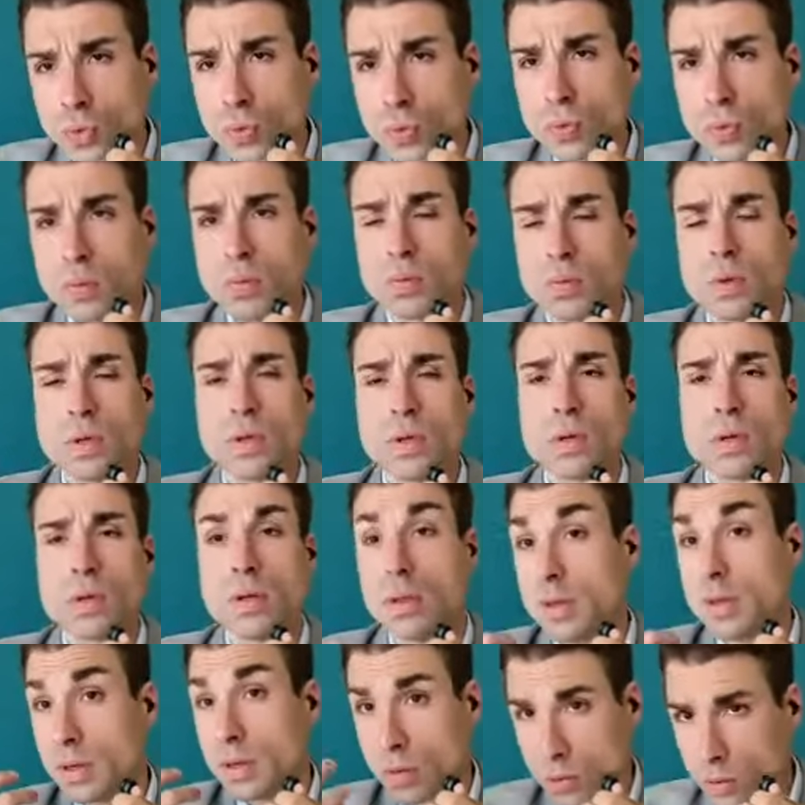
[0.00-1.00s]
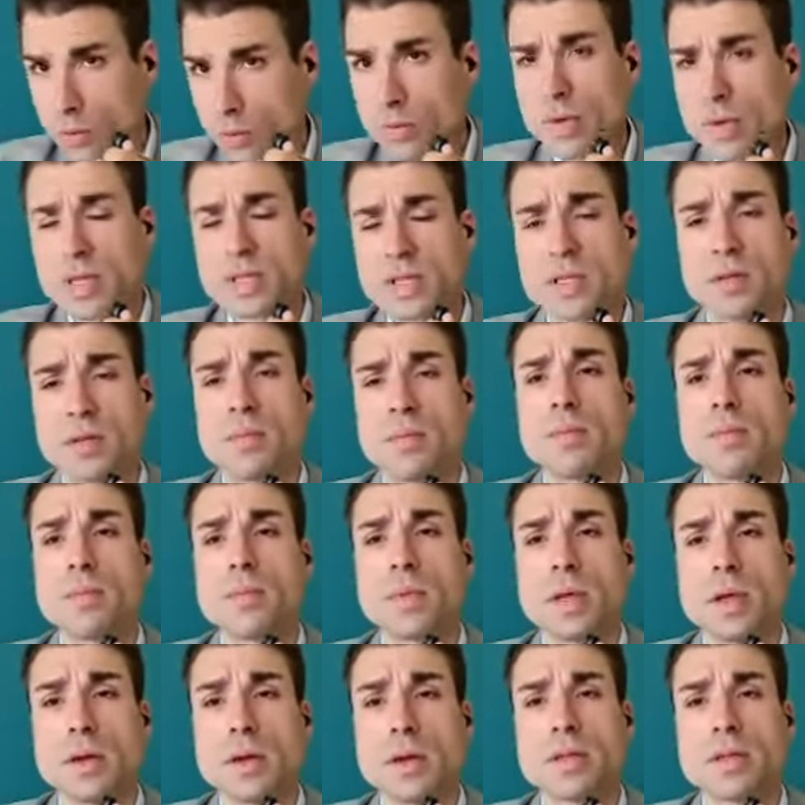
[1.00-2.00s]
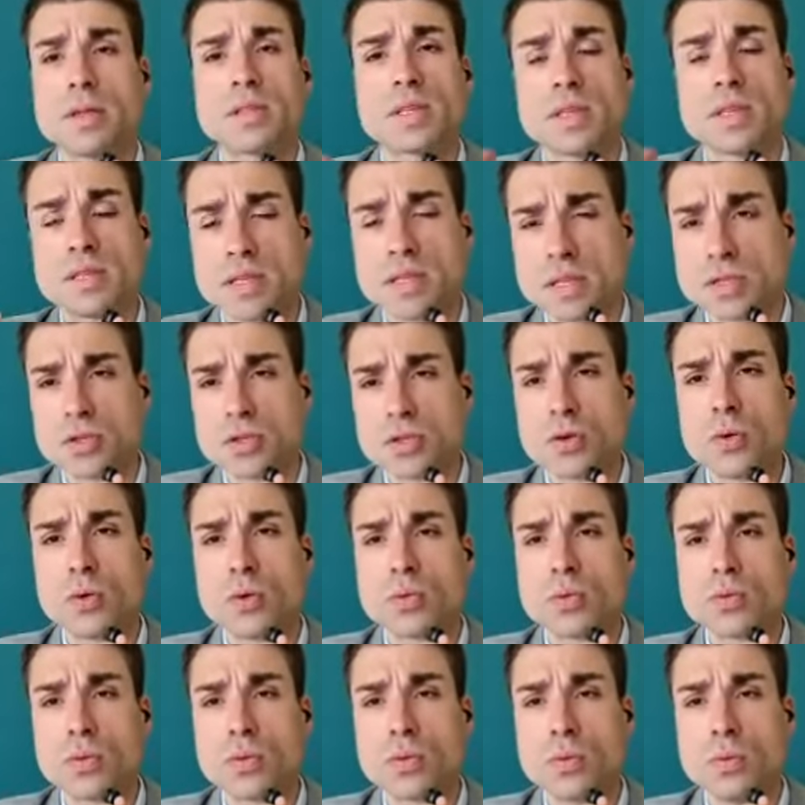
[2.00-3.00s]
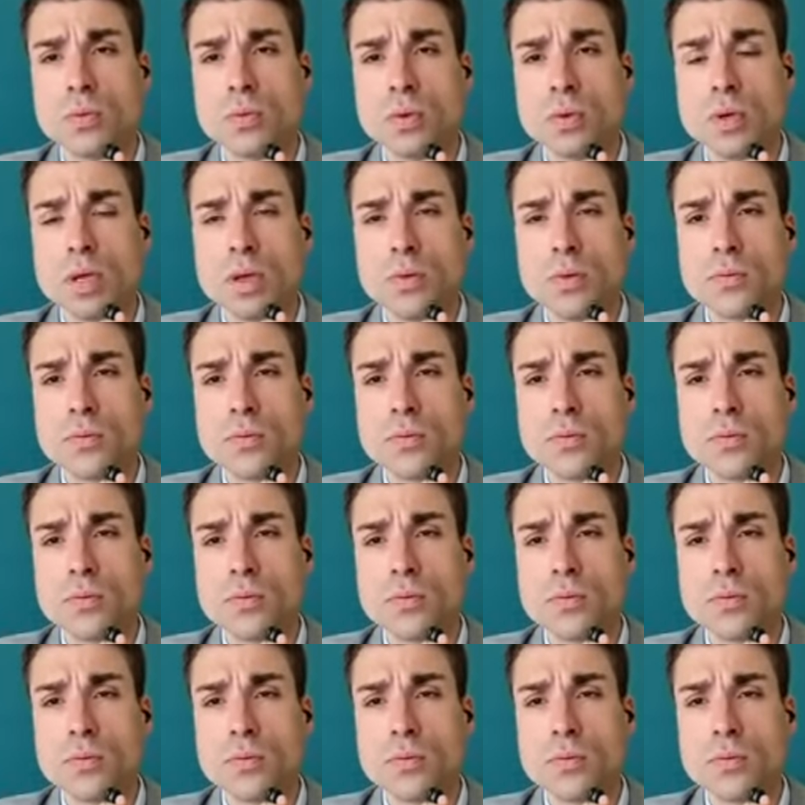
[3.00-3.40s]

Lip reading: tool, an algorithm, and a statistical tool.